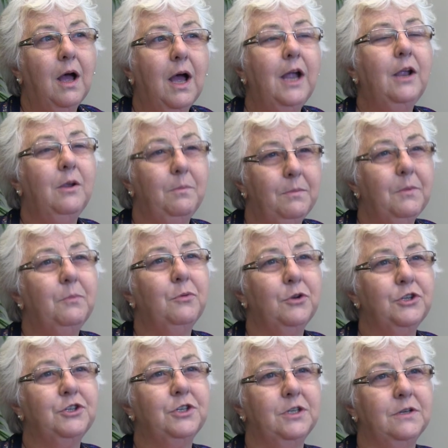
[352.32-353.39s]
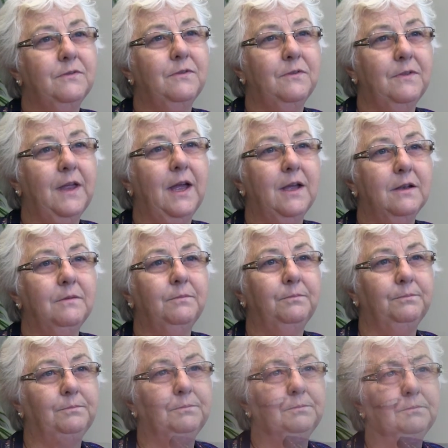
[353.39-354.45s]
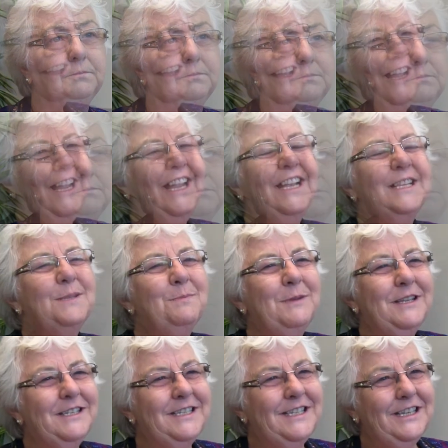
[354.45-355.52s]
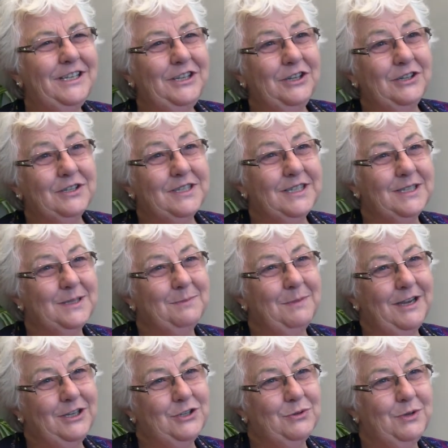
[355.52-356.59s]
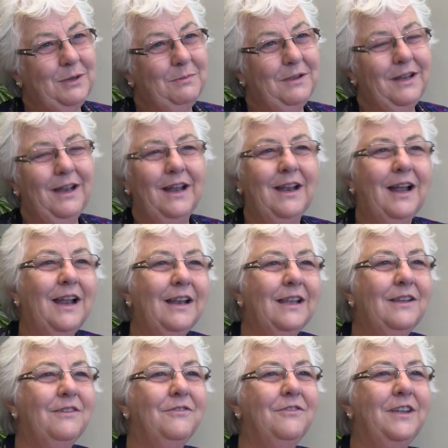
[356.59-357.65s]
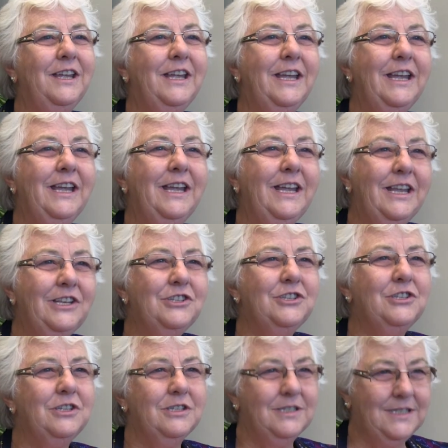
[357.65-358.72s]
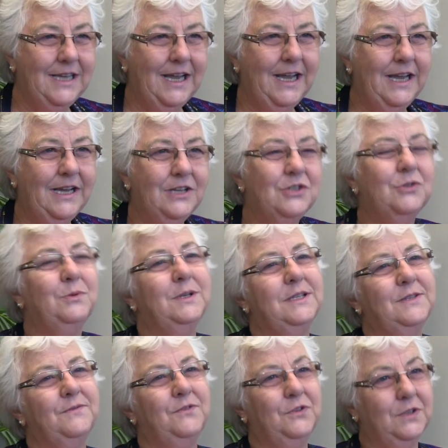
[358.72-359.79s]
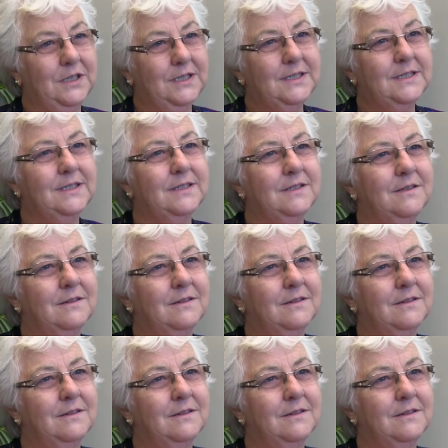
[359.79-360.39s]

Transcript: I am appreciative of that. It's been 10 years since my treatment, and I live each day to its fullest.